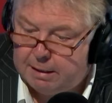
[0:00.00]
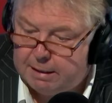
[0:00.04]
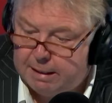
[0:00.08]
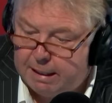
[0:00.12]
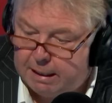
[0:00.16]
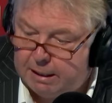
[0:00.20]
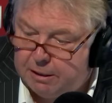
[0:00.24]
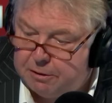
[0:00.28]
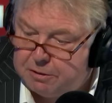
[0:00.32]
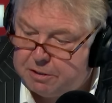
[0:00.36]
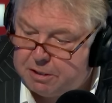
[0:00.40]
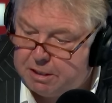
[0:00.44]

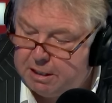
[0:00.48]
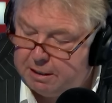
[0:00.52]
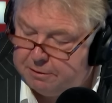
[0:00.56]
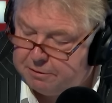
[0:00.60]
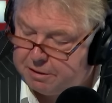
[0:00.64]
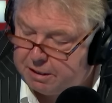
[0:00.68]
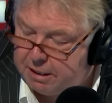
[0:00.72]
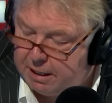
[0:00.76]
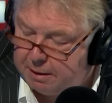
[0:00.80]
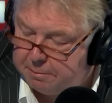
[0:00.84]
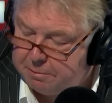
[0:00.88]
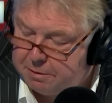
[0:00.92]
thank you.
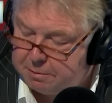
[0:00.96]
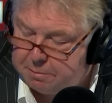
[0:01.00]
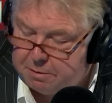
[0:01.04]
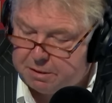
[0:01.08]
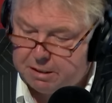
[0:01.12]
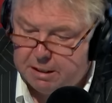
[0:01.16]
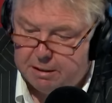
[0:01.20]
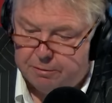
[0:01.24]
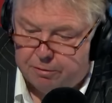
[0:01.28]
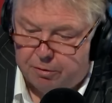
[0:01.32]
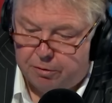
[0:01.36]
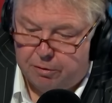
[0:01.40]
Steve's in Epsom.
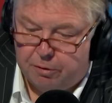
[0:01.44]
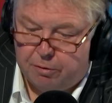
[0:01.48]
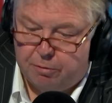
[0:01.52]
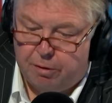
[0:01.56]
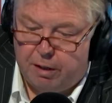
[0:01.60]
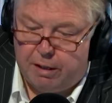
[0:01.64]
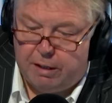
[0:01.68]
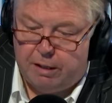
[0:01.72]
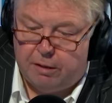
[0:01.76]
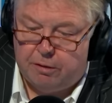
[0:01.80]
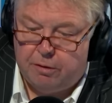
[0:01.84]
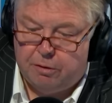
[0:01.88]
Steve, you're on the
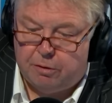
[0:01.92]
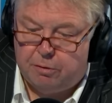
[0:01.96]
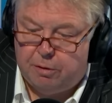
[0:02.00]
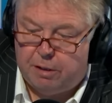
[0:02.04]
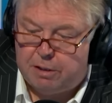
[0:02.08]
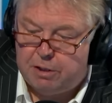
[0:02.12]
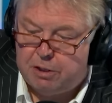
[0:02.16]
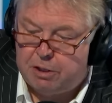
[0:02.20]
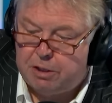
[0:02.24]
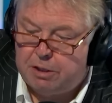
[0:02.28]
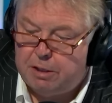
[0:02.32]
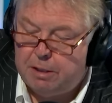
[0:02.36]
radio. Your
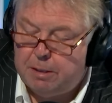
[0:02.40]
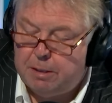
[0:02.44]
question.